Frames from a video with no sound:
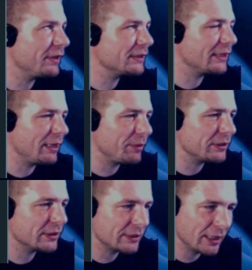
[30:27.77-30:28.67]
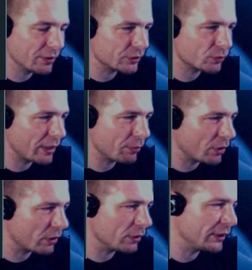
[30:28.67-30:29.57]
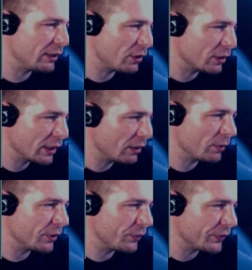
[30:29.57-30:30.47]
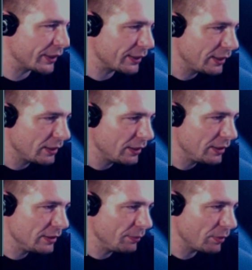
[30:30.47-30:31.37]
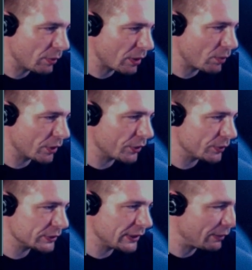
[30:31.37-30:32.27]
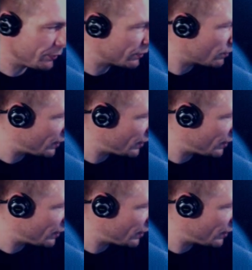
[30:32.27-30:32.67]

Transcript: fast gaming. So I can just ramble on all day long. I don't want to do that. What I want to do is get your